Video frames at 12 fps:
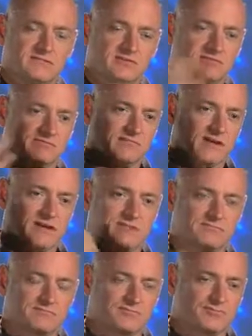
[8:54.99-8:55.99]
Just kind
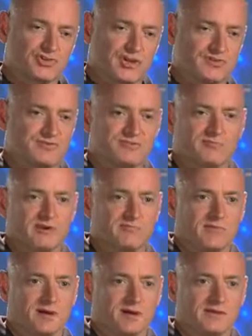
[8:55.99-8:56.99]
of changed my
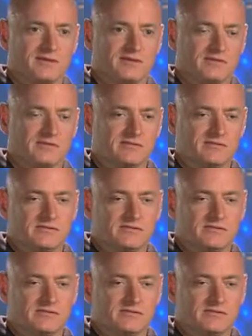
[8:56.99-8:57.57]
mind and